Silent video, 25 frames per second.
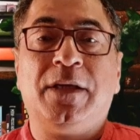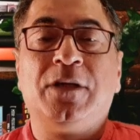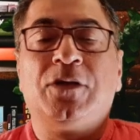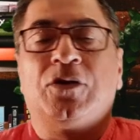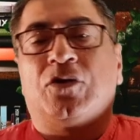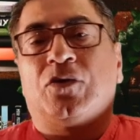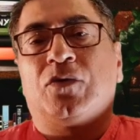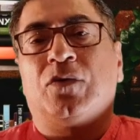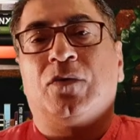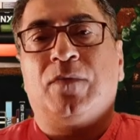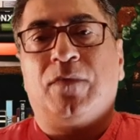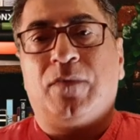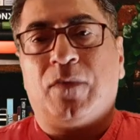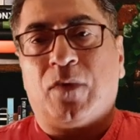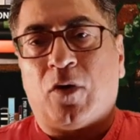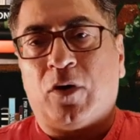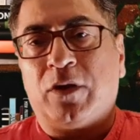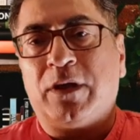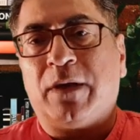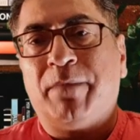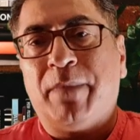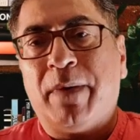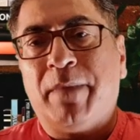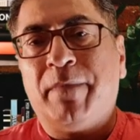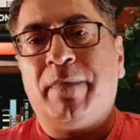is
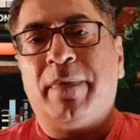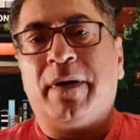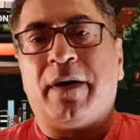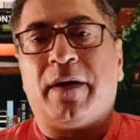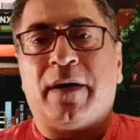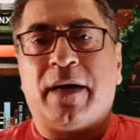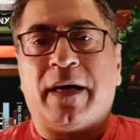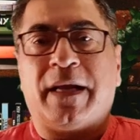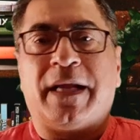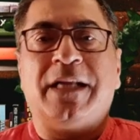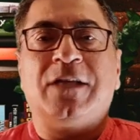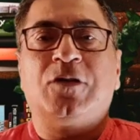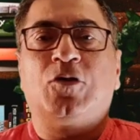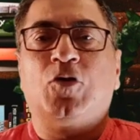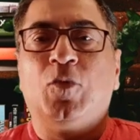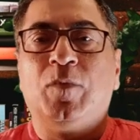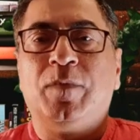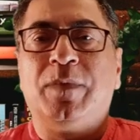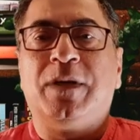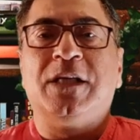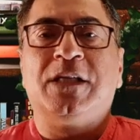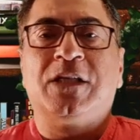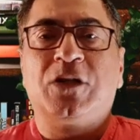on the member against whom